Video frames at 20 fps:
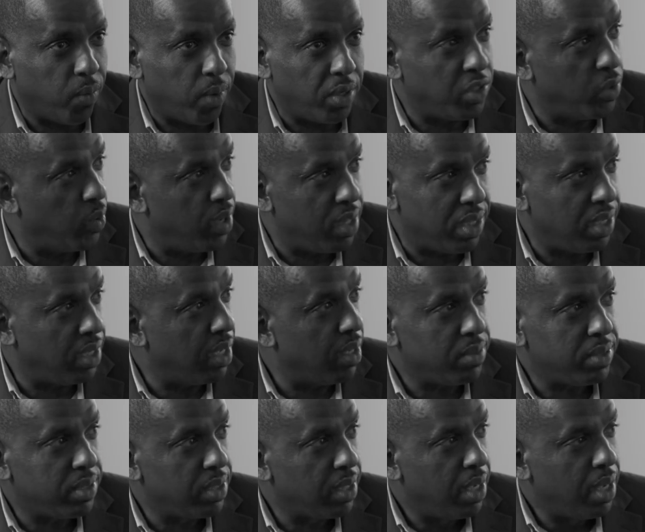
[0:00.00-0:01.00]
wanted to do anything
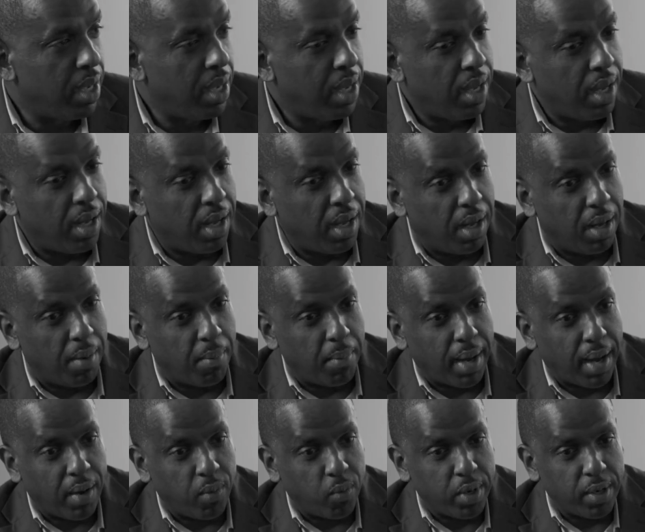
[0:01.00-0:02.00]
else.
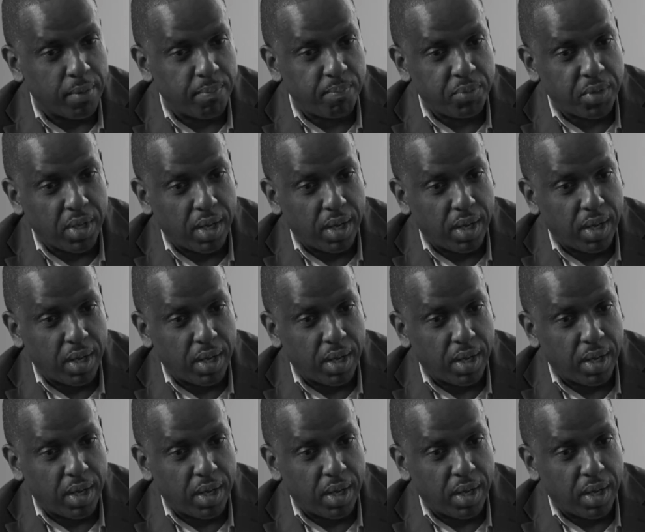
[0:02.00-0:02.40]
I went